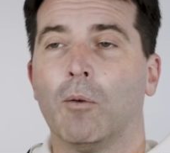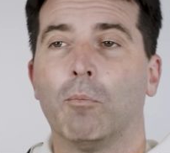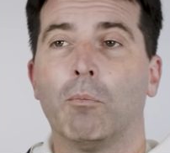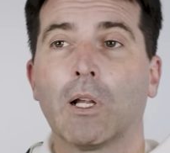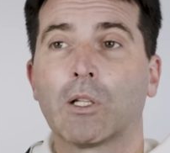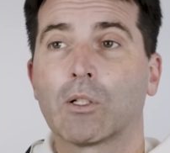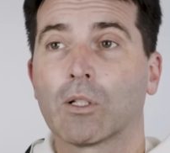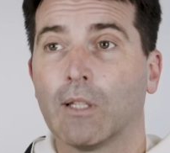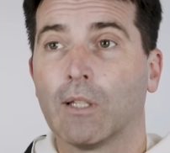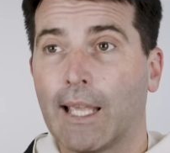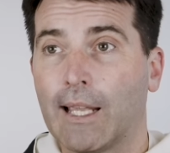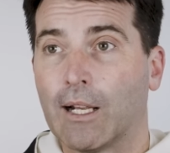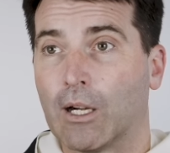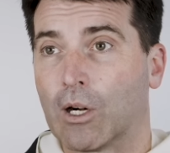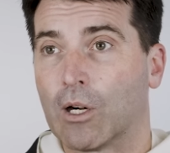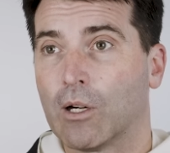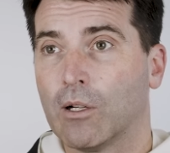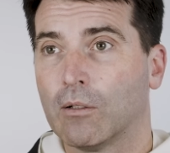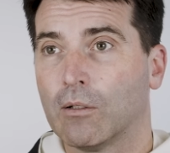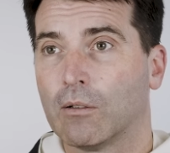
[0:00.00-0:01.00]
Much
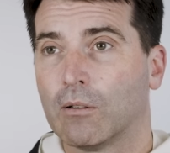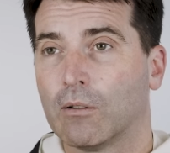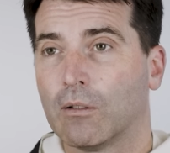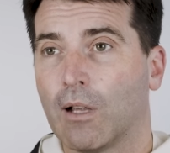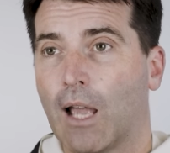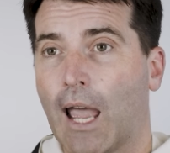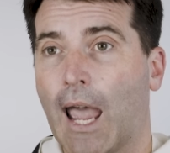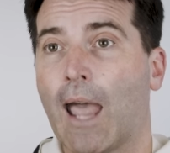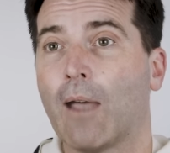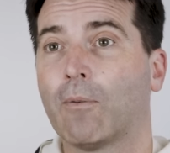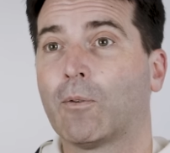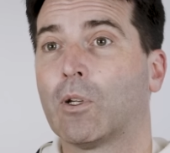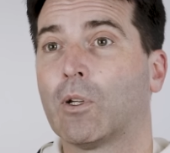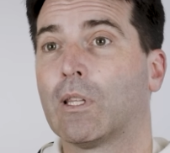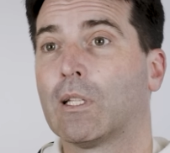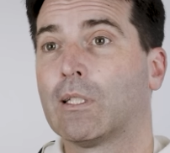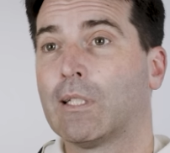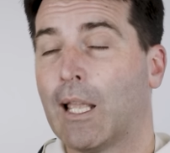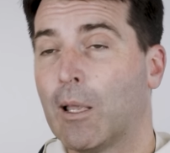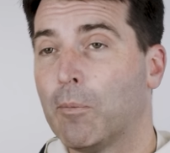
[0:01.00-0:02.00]
later, after
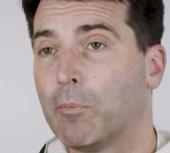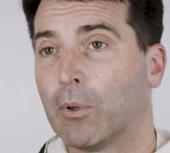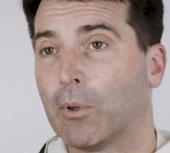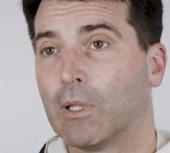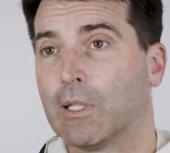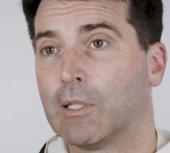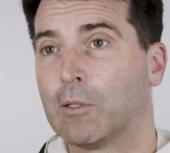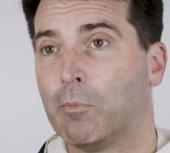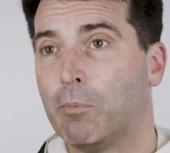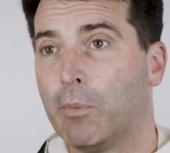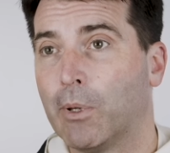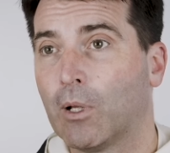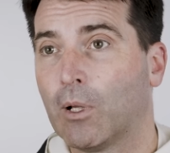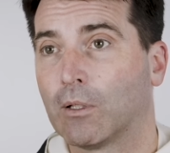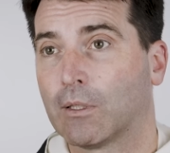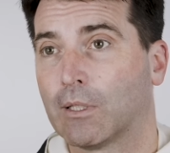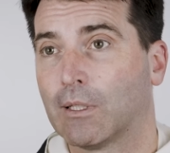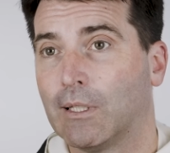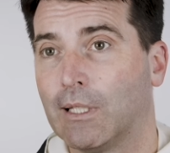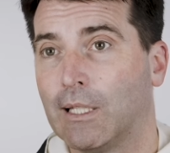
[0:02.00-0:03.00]
the temple is
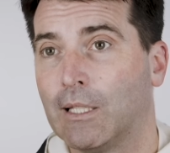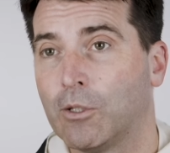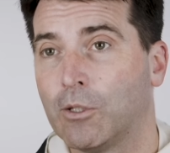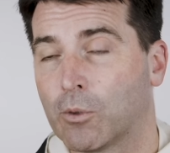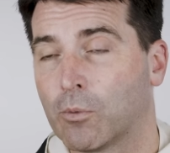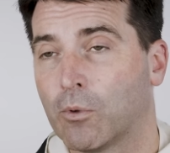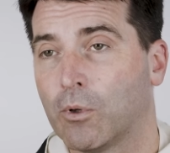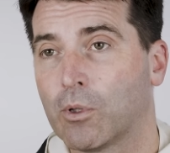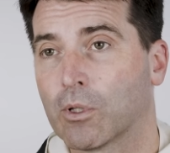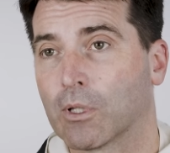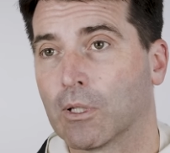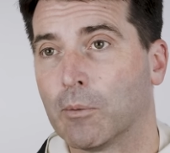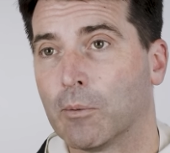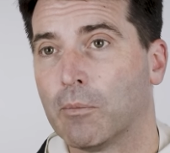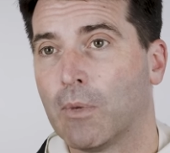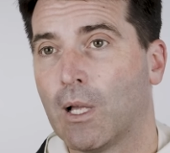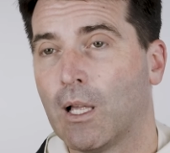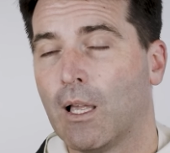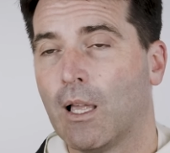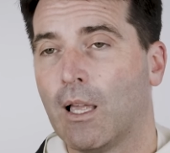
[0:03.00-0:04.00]
built in
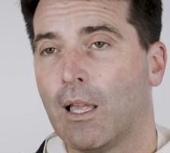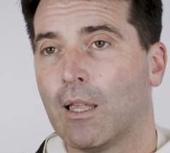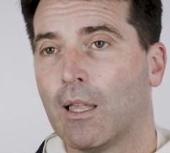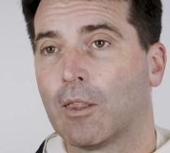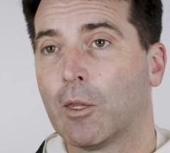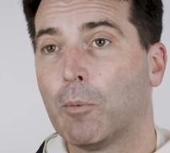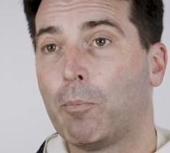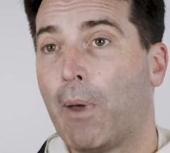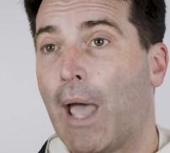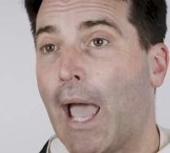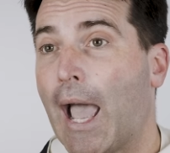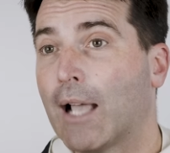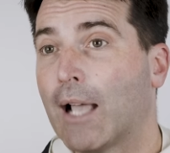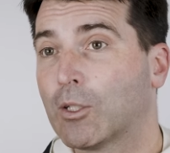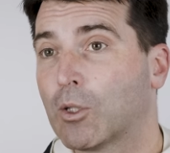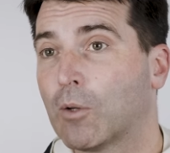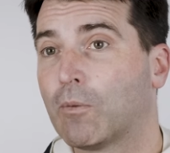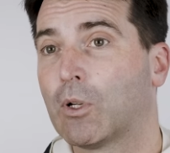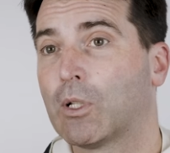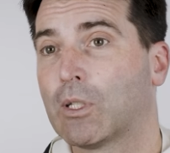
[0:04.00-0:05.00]
Jerusalem, the
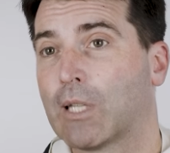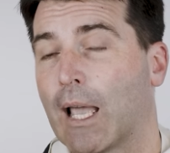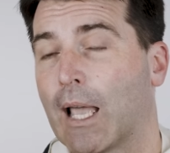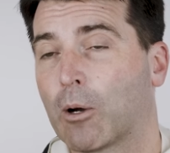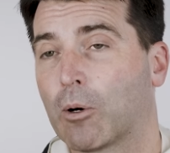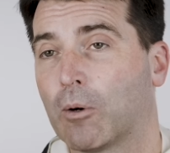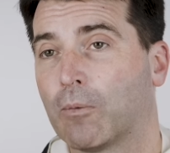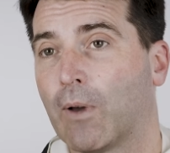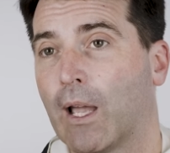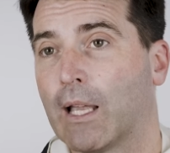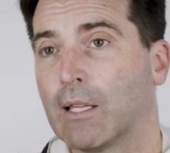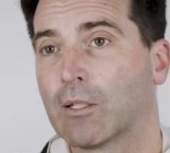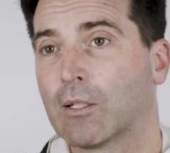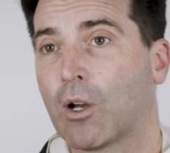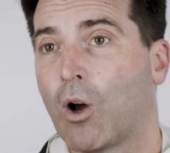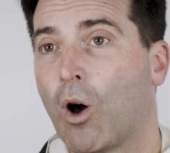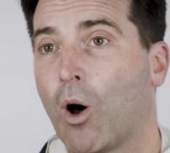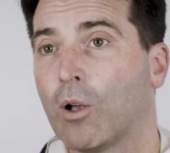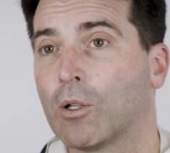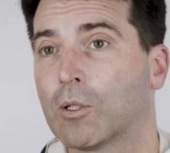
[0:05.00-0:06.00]
Passover sacrifice
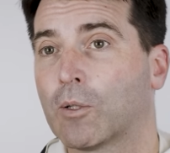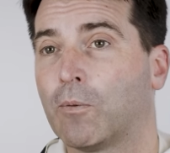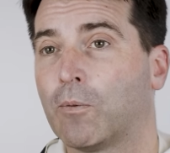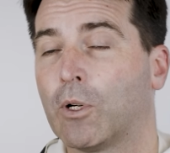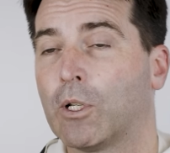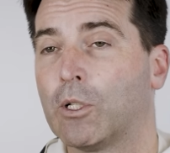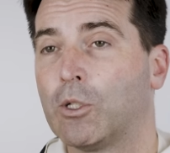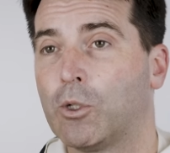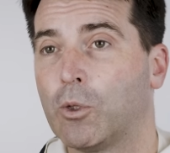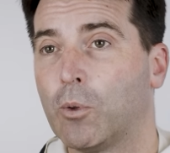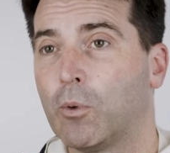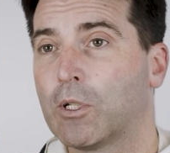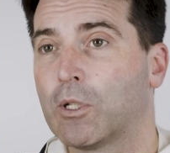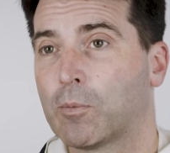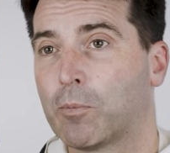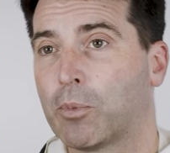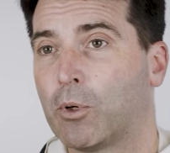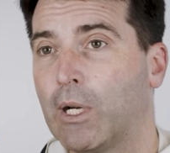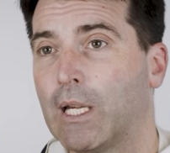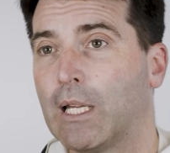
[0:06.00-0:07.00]
calls for a
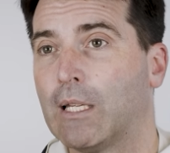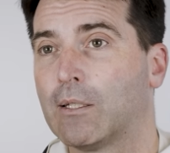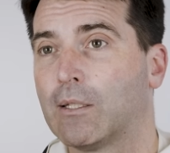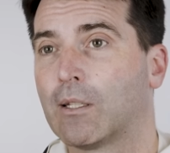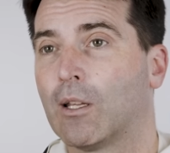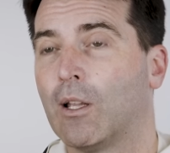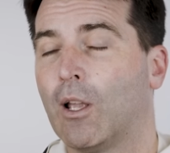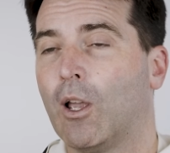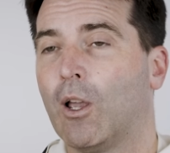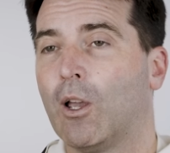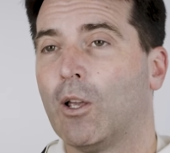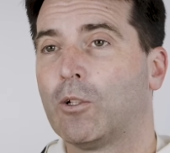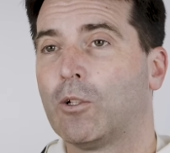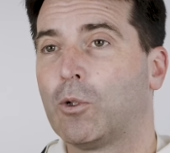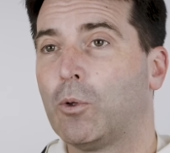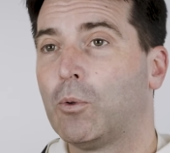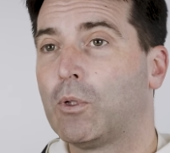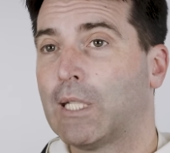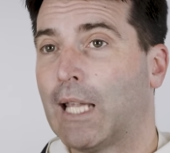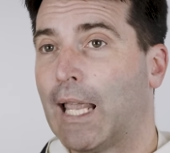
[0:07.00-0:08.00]
Jewish priest
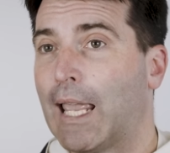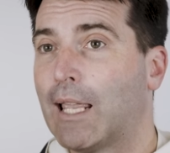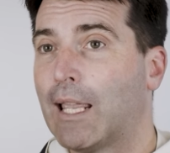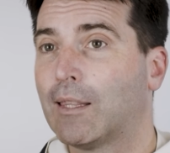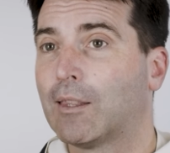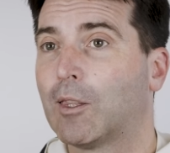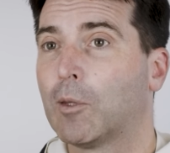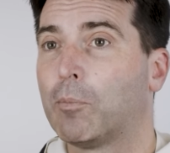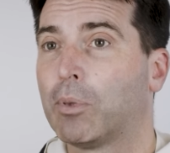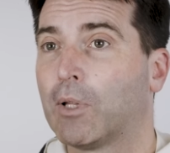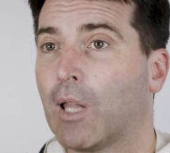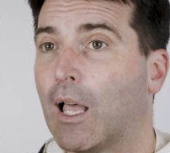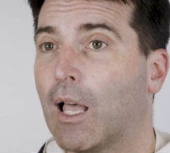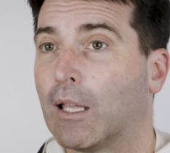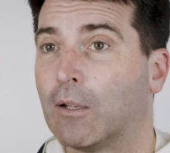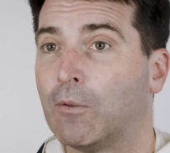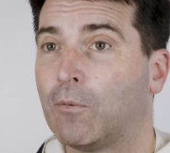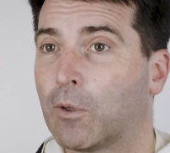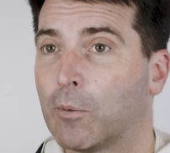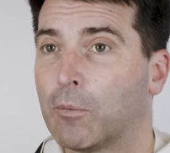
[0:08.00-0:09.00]
to take the
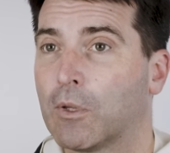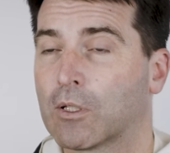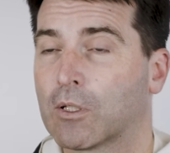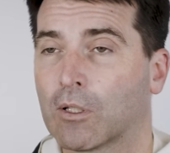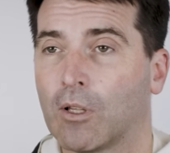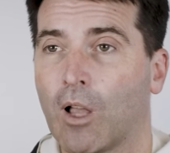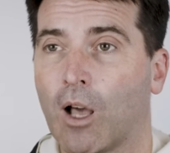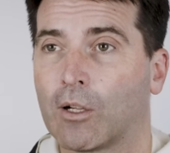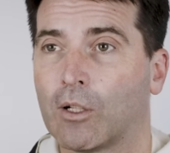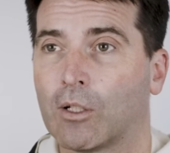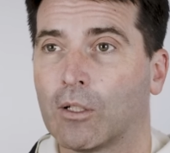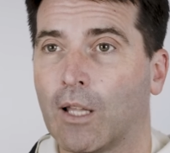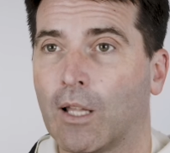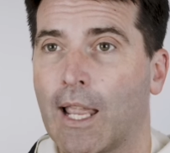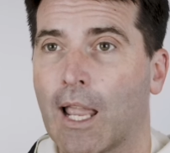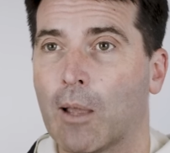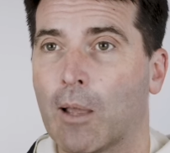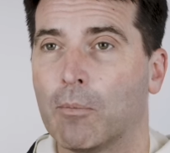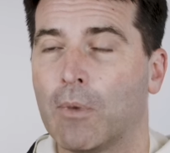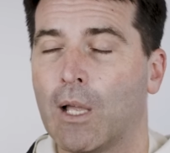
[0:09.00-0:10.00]
blood from the slaughtered
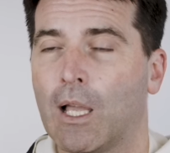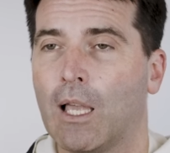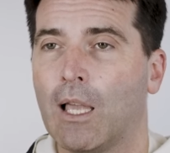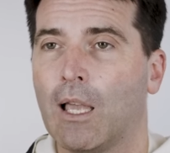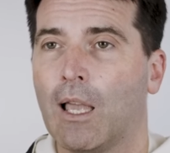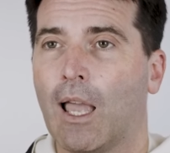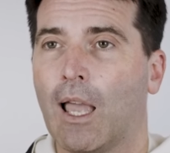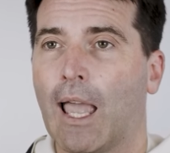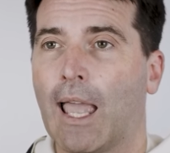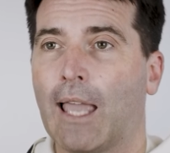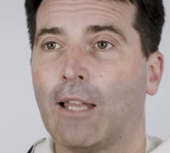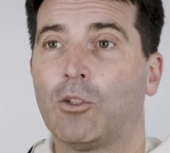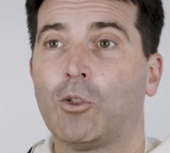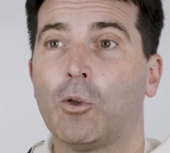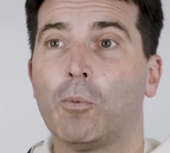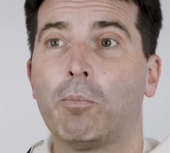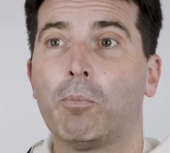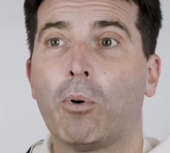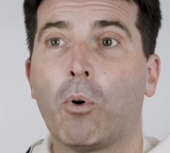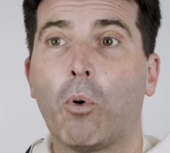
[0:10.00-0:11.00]
lamb and
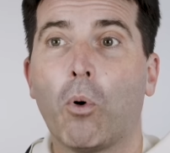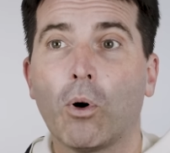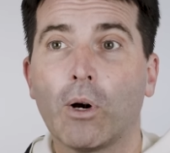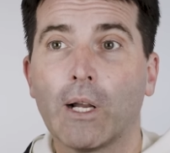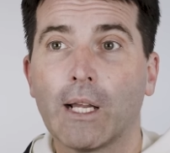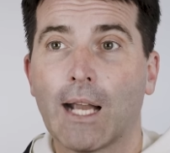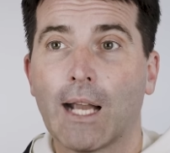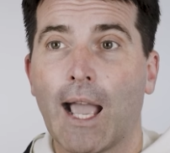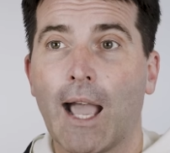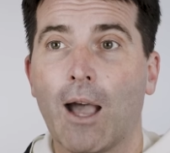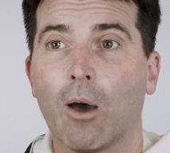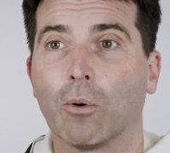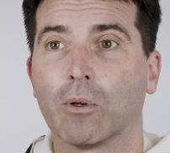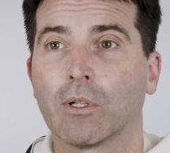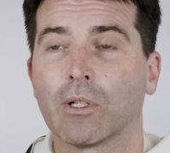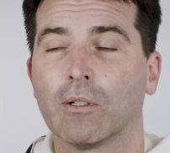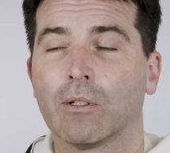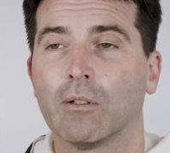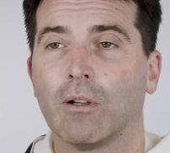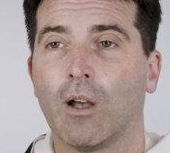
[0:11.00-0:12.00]
to pour it
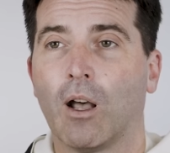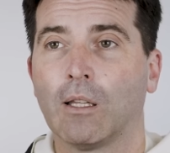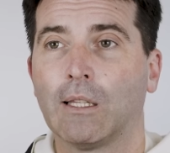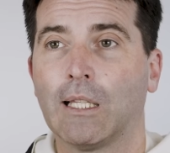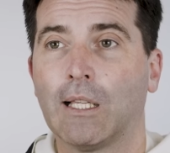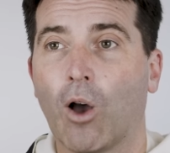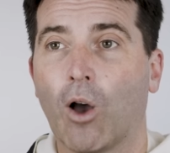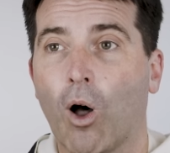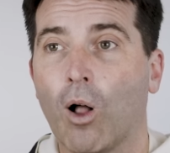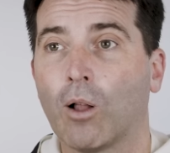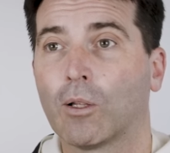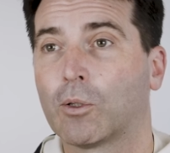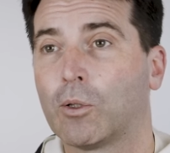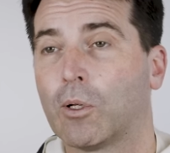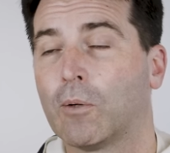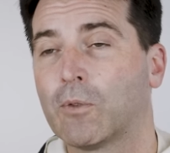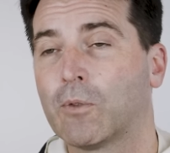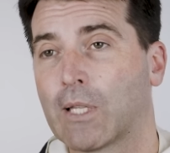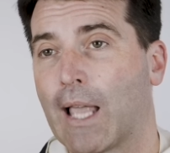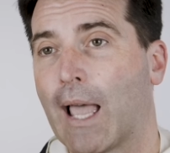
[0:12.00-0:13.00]
out on the
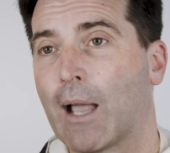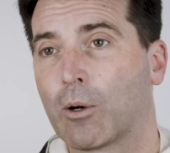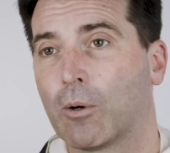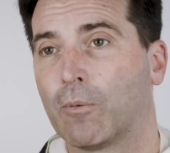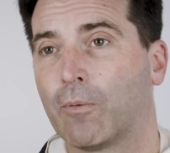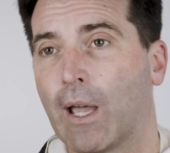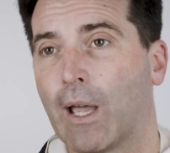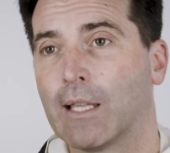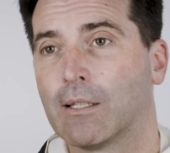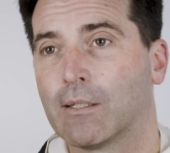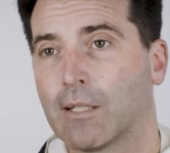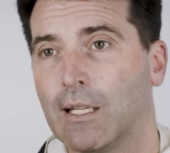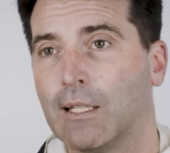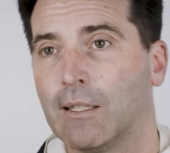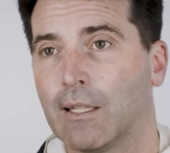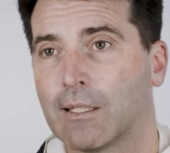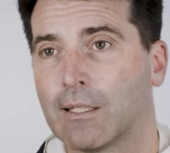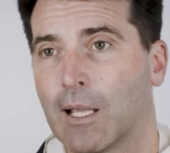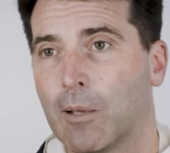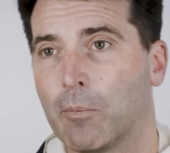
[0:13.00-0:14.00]
altar of sacrifice
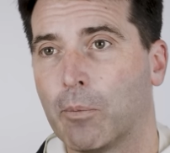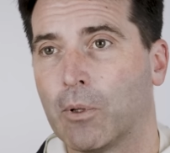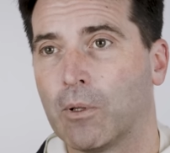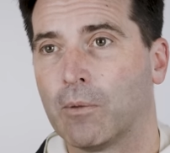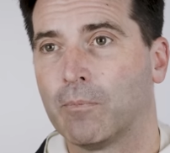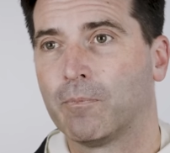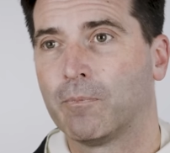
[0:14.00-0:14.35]
in the temple.